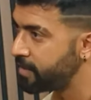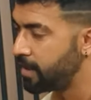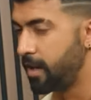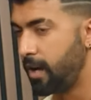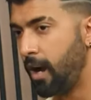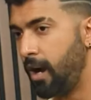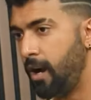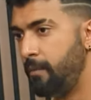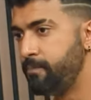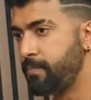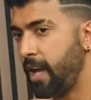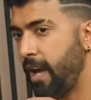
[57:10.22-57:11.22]

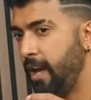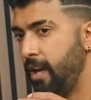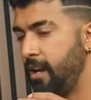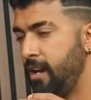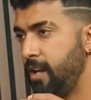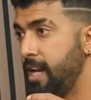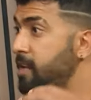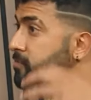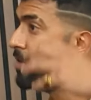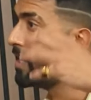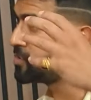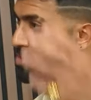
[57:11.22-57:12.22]
And
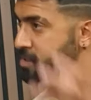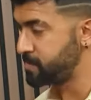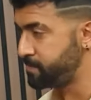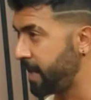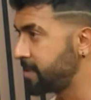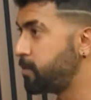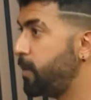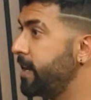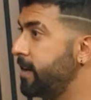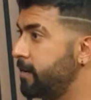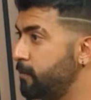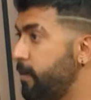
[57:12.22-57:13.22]
in retrospect,
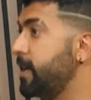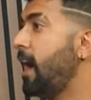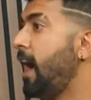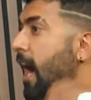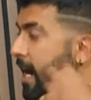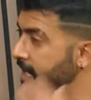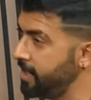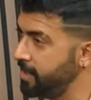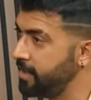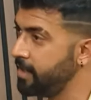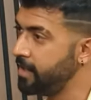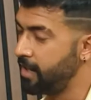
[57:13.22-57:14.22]
when
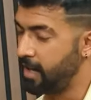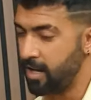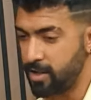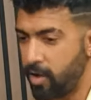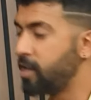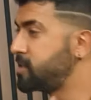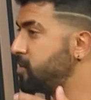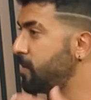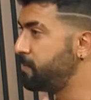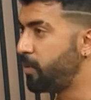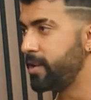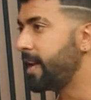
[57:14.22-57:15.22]
I got to
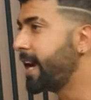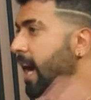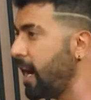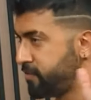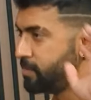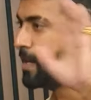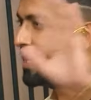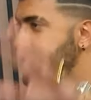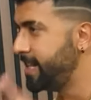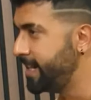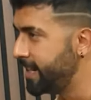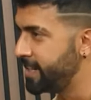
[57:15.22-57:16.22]
a point, like after my
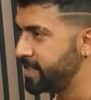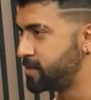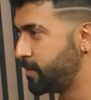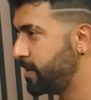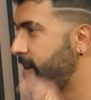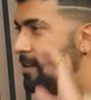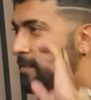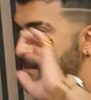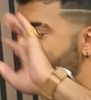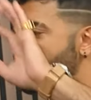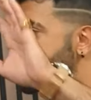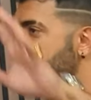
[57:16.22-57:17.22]
teenage, when I
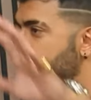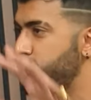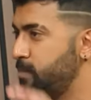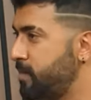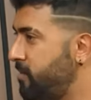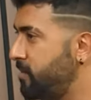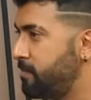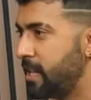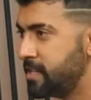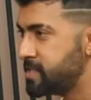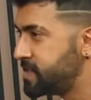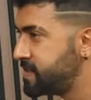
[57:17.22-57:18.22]
was done with my
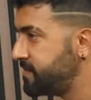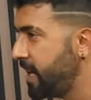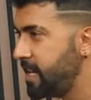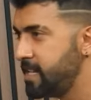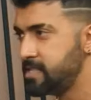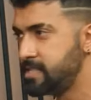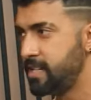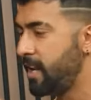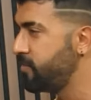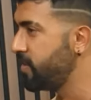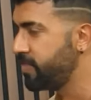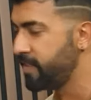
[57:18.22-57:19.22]
rebellious phase and
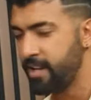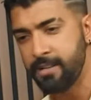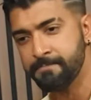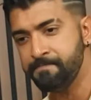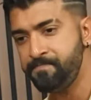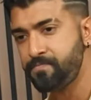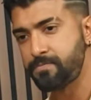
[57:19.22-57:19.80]
everything.